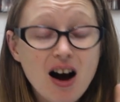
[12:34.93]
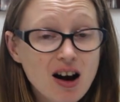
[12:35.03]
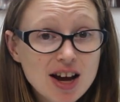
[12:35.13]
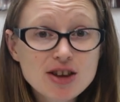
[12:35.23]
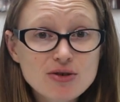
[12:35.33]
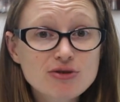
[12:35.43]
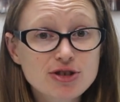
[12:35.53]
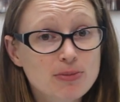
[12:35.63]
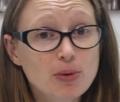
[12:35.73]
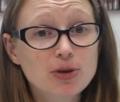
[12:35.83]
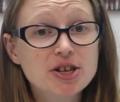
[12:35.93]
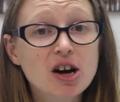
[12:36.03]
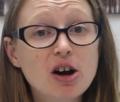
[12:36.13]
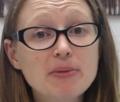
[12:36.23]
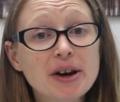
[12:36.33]
I use them all the
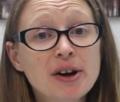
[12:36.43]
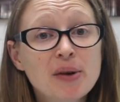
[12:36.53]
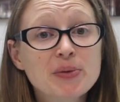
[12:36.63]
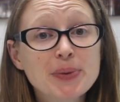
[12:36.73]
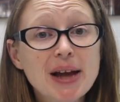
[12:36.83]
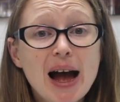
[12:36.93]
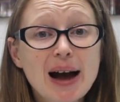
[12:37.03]
time and I would be